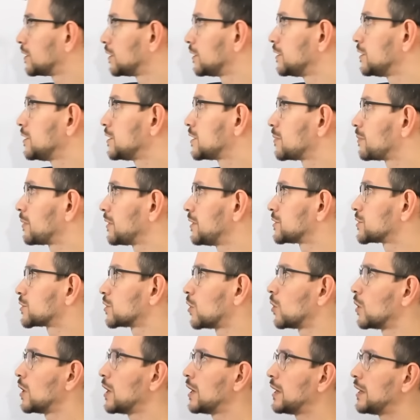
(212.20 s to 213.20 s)
disciplines.
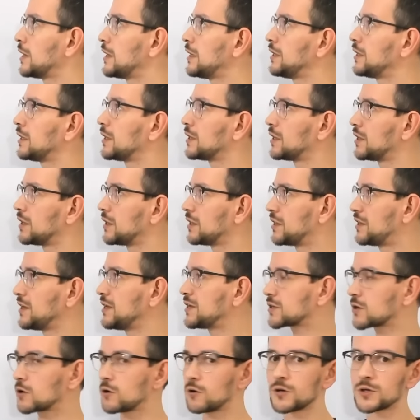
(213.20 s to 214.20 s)
So in
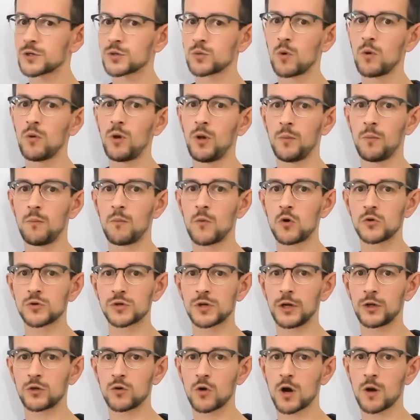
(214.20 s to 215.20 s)
this course we will
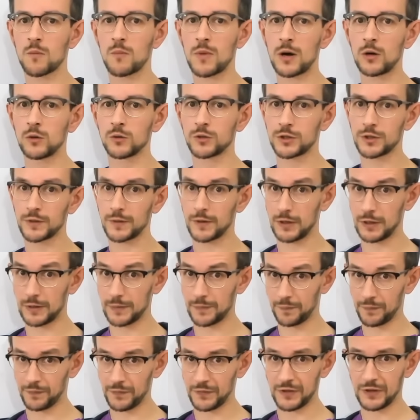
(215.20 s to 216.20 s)
mostly talk about
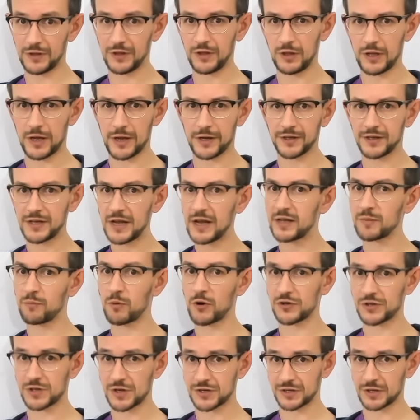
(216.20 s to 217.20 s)
like data
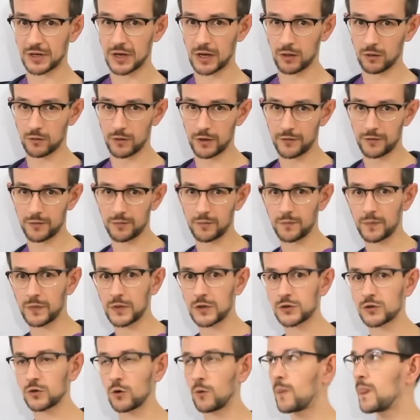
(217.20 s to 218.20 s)
processing algorithm.
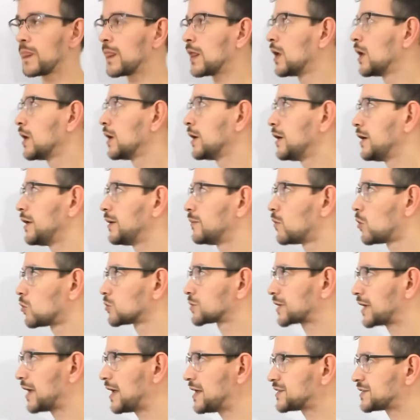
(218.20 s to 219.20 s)
So in
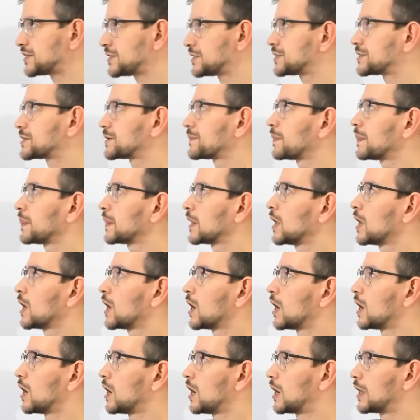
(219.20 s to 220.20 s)
most cases
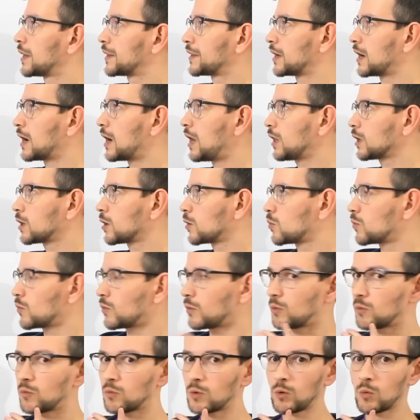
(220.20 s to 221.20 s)
the
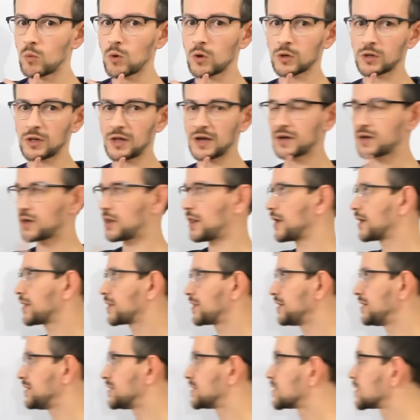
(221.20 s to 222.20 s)
algorithm will work like
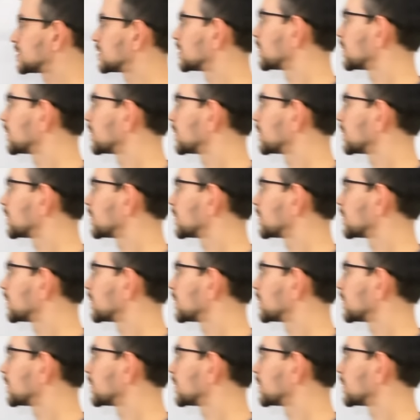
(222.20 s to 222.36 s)
this.